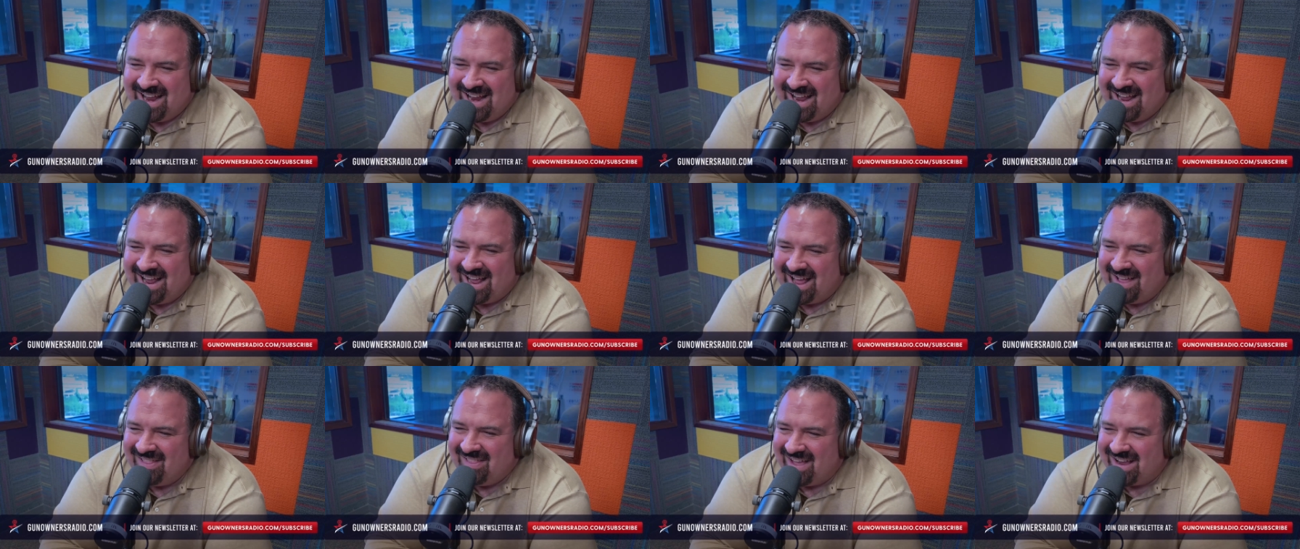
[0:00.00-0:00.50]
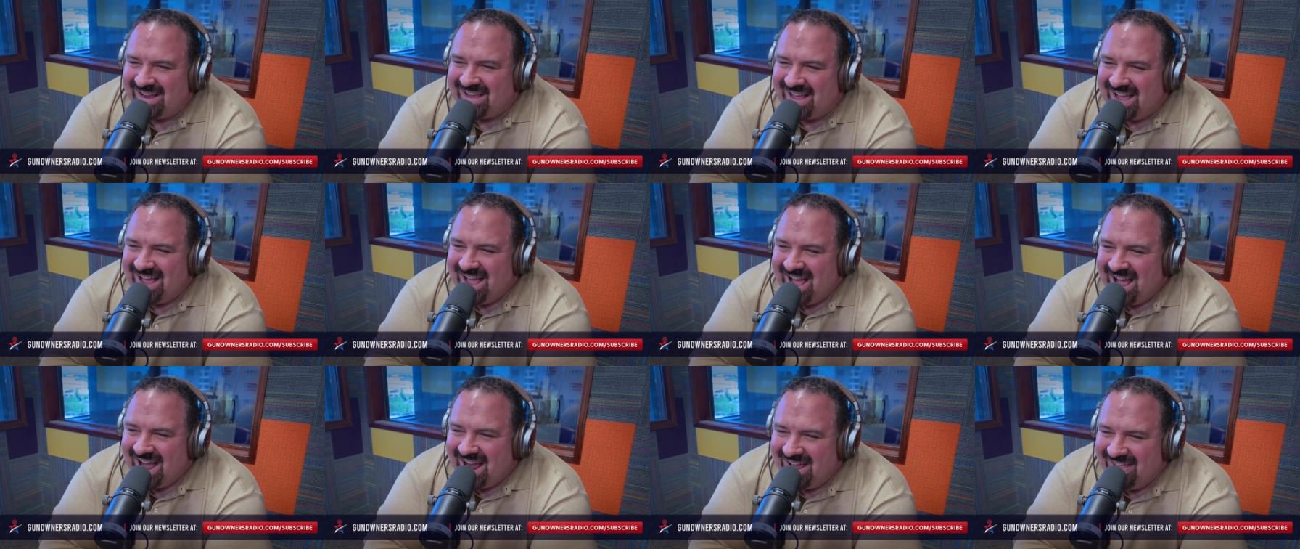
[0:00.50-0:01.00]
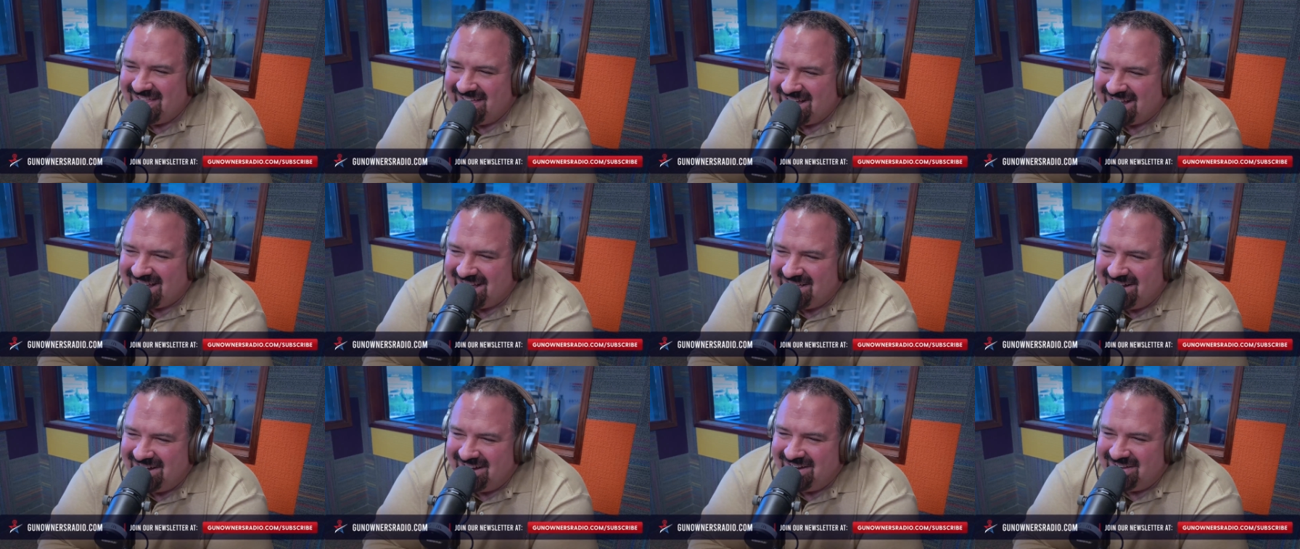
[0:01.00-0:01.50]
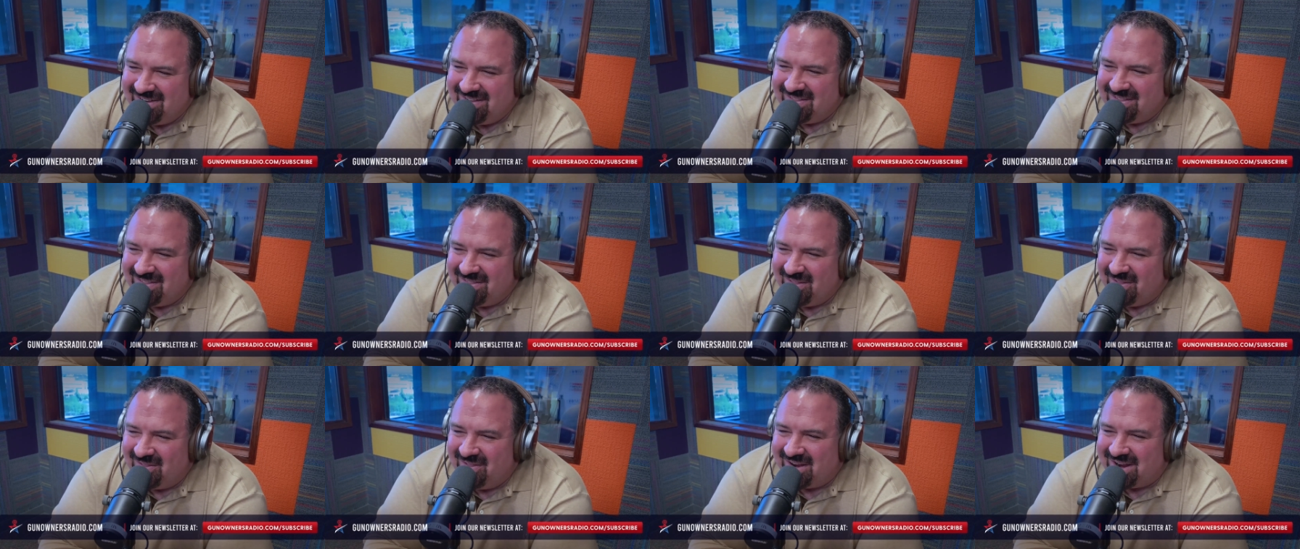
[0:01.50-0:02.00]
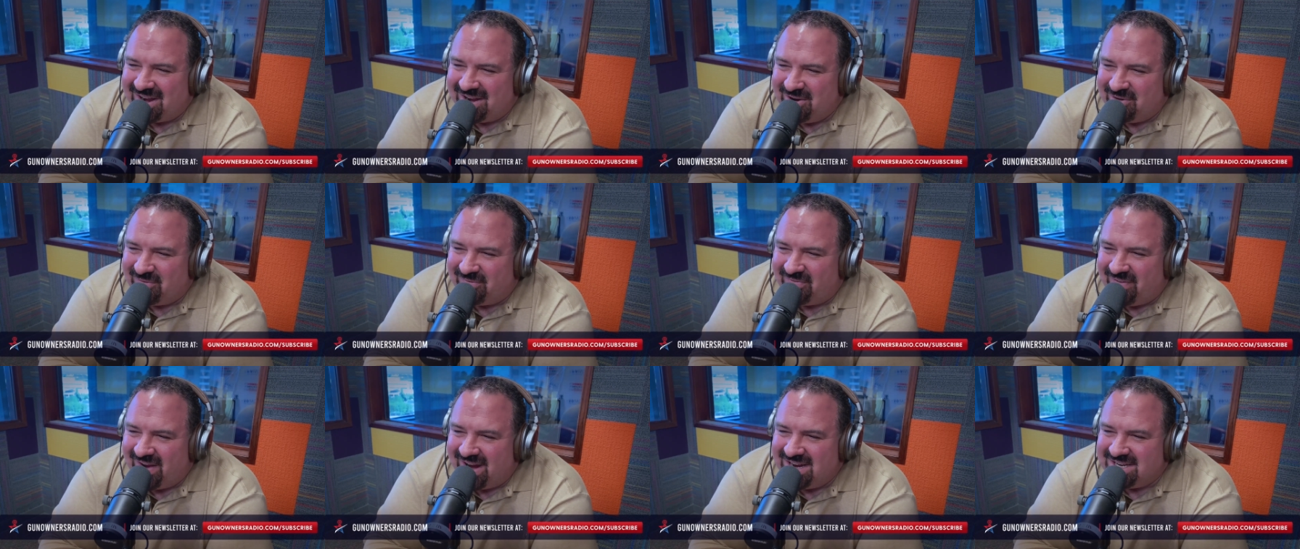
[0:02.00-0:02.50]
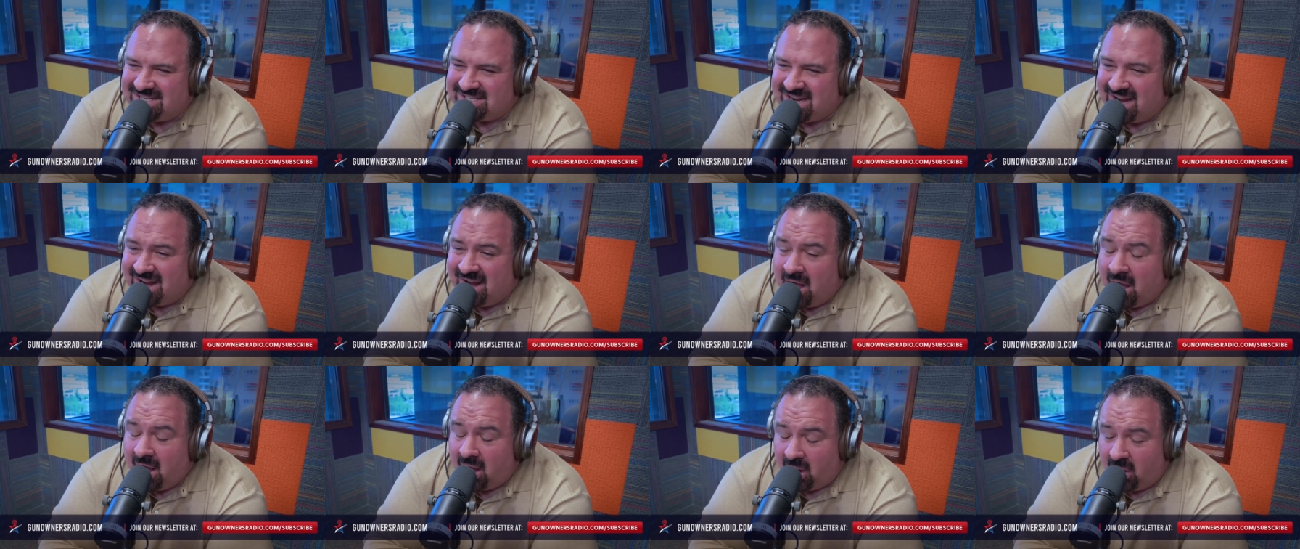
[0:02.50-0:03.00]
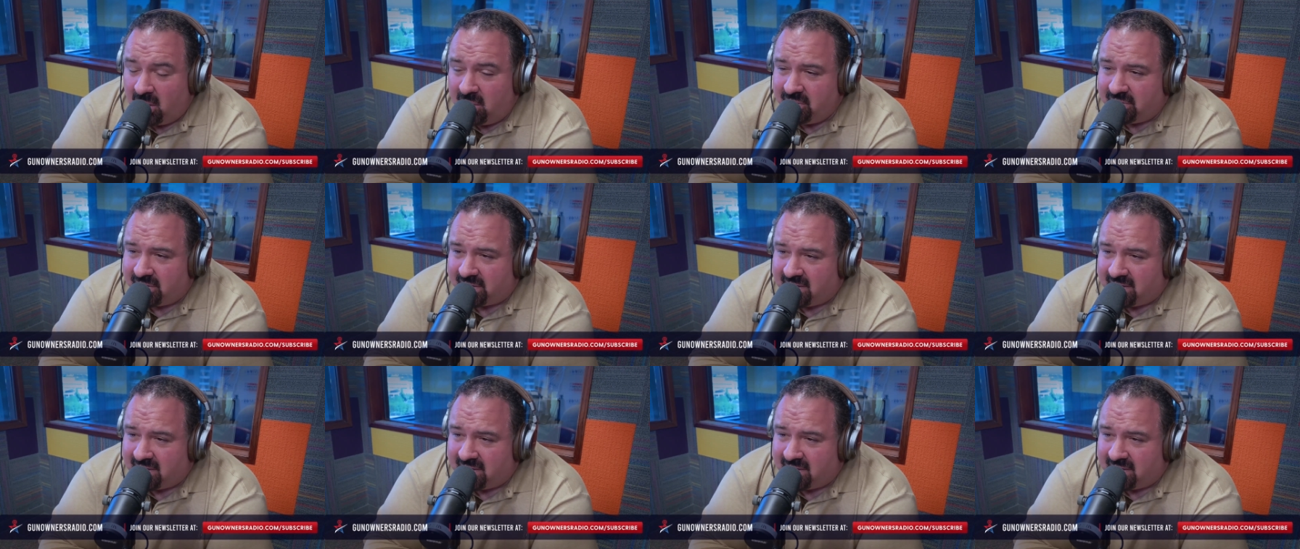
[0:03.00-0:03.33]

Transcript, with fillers: I like I like how you, the look on your face. Well, to, oh, the